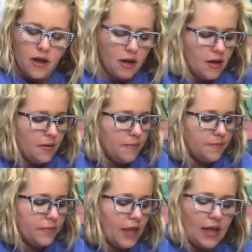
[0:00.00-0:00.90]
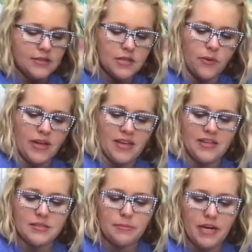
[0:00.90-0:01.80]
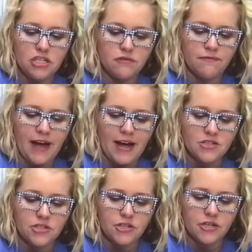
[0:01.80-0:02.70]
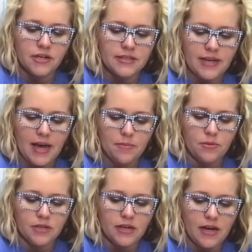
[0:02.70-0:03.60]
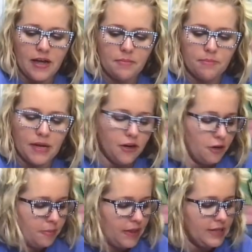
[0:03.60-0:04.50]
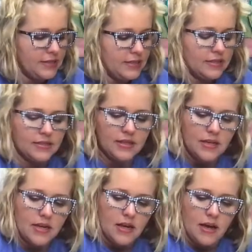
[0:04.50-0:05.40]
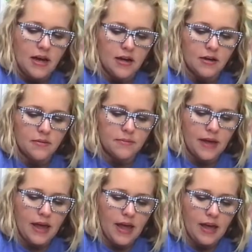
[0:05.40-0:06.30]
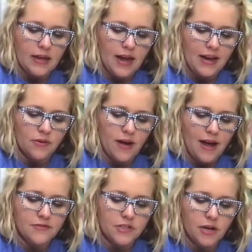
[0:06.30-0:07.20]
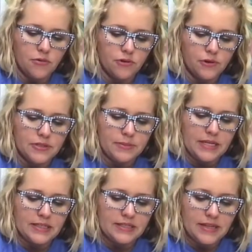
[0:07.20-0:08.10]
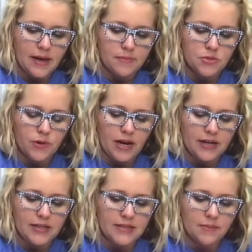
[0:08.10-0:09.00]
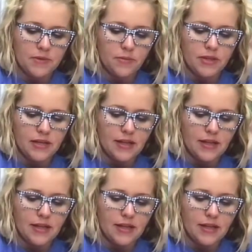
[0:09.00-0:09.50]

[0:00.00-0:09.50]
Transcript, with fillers: Um, and so it is much faster. It's able to cut bigger pieces um, and I don't have to go through as many steps when I cut something with it.